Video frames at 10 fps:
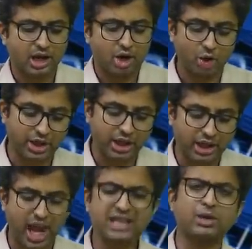Okay,
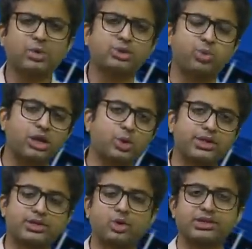and there was 1
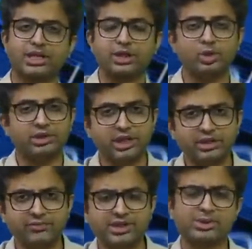question on schedule
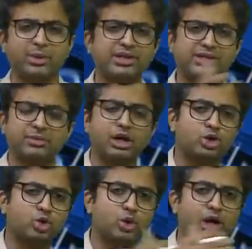3, which is very similar
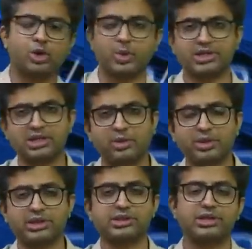to a question that we
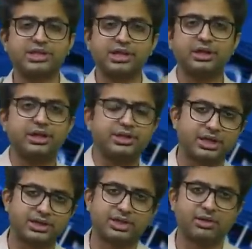just recently
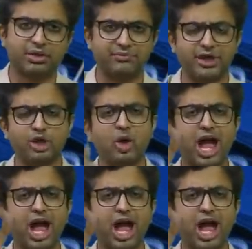discussed in our video,